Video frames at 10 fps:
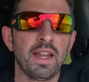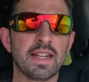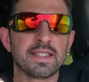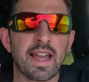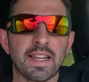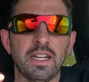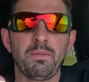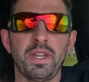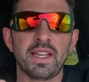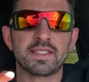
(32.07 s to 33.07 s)
It's not gonna
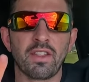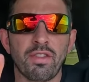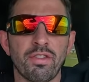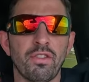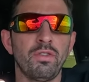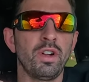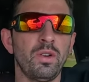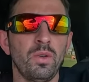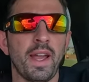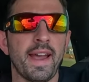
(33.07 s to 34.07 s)
be as
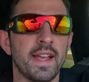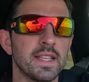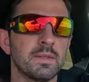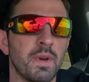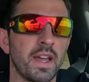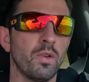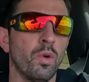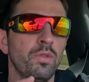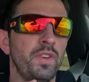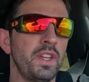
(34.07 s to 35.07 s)
thorough as my
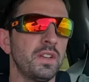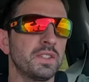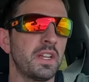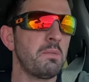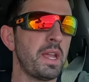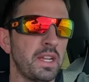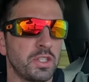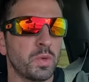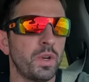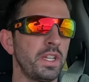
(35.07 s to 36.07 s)
old videos that I made
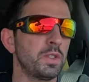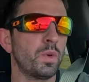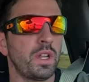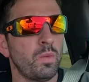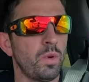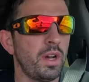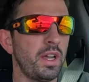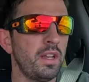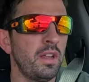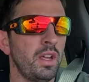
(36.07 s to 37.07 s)
in
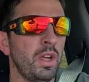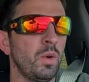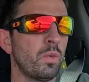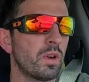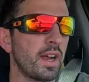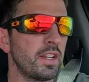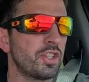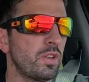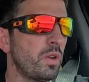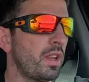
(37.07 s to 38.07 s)
2021, where I
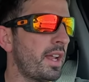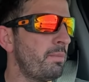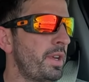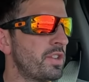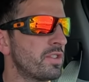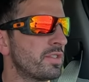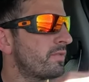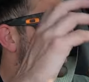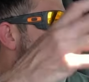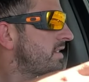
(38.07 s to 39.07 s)
showed a lot of pictures
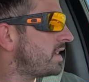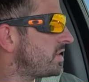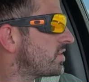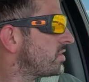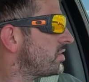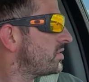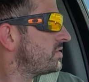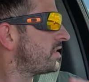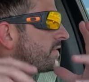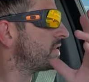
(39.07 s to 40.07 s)
of residential,
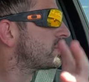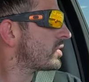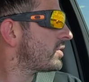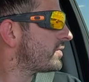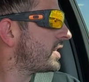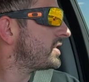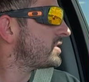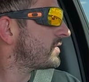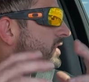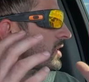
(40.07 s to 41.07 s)
different
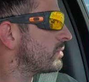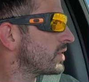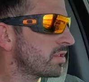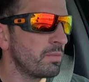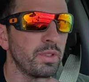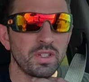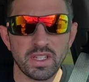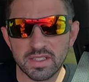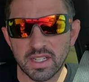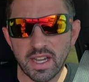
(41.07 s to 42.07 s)
storefronts, different commercial
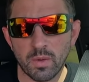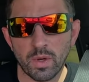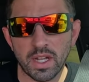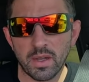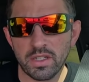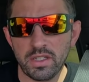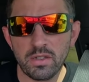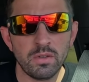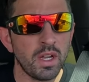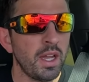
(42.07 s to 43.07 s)
buildings, and kind of what I would
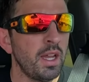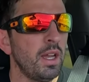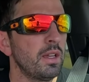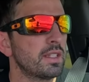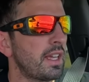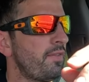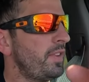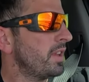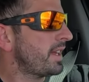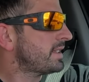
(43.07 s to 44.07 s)
do, because I
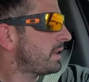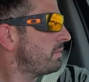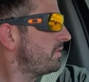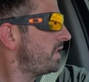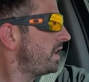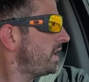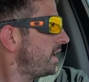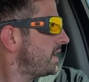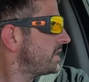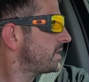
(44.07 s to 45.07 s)
feel like some of it
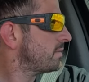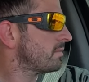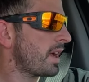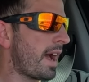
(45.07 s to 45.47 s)
is